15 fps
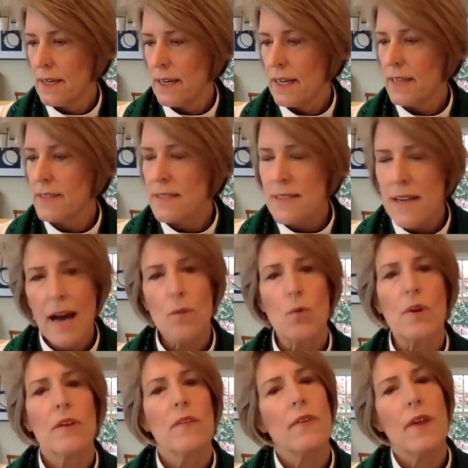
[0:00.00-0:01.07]
It's not
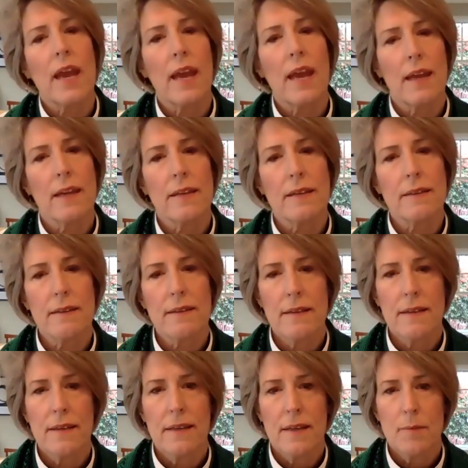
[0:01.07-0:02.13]
with hate,
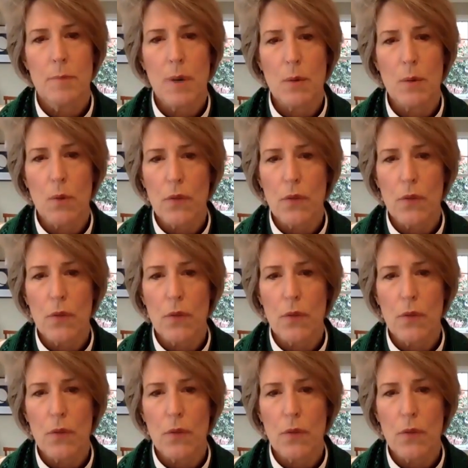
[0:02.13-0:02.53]
but